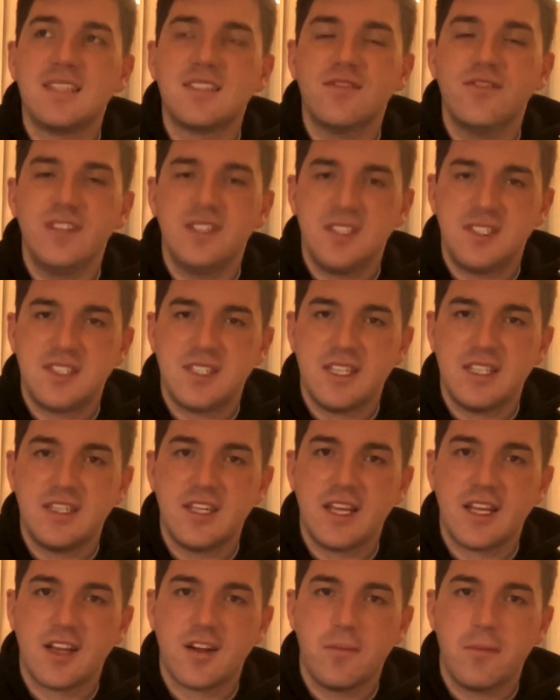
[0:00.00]
visited
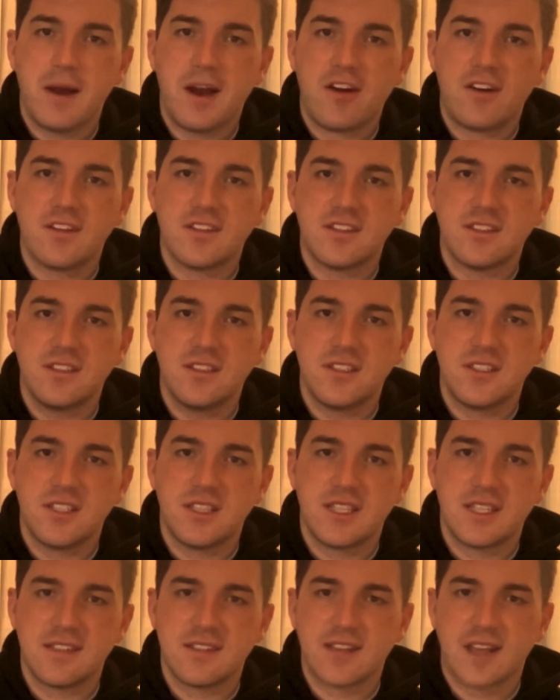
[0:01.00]
in comparison to
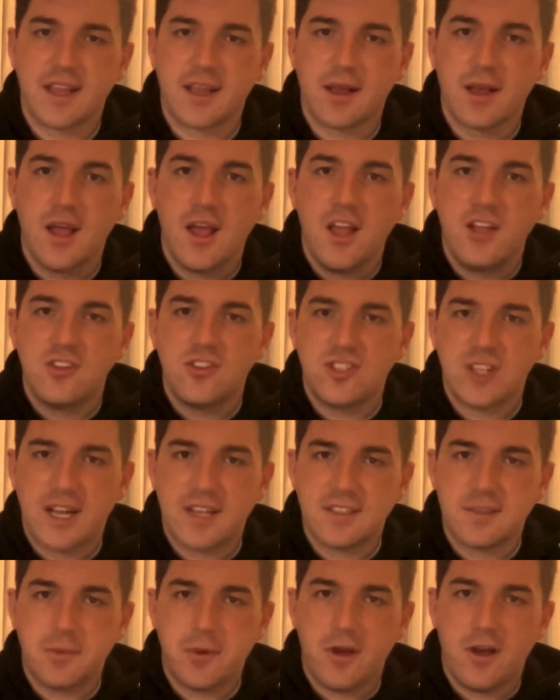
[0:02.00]
things like
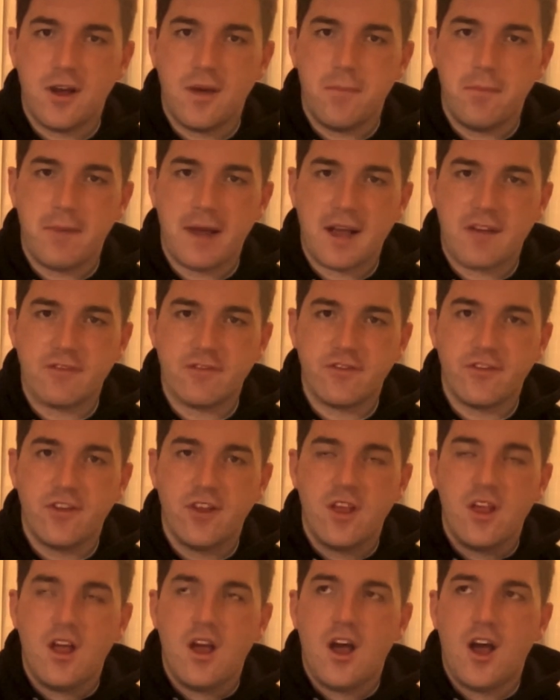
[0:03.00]
Jasper and Banff.
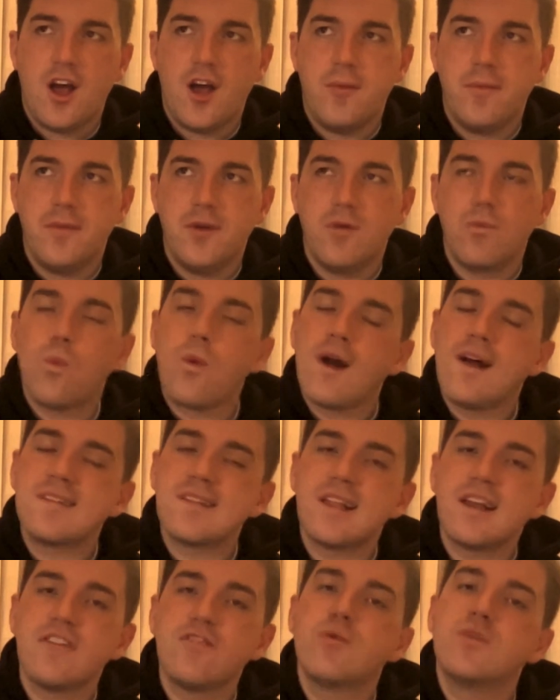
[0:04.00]

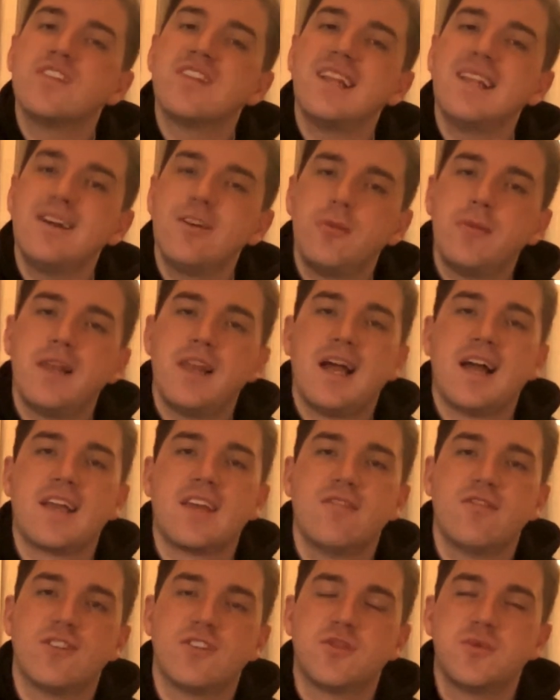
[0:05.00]
Wildlife was a little bit
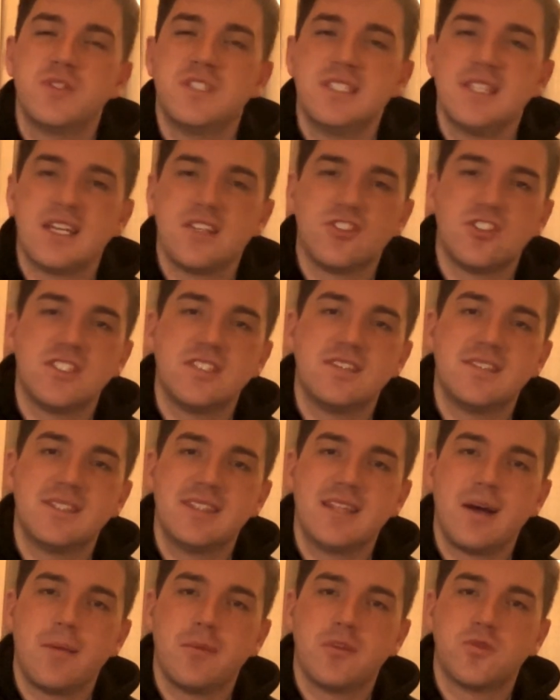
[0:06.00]
lacking for us. We didn't actually see
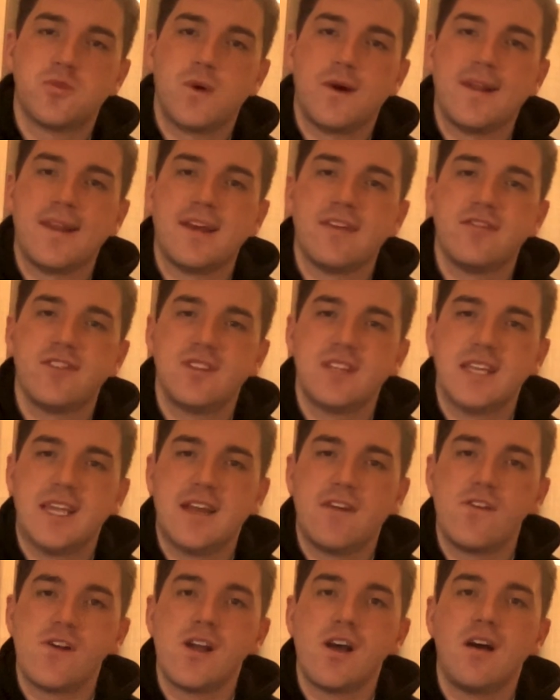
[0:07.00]
that much wildlife in the
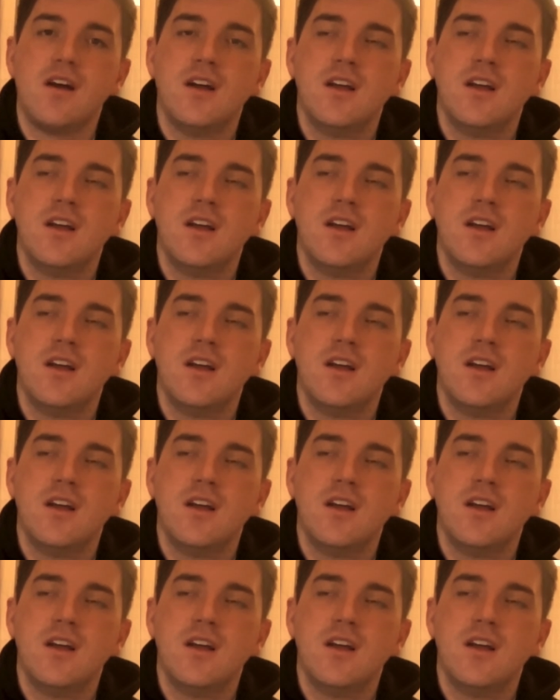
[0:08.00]
area,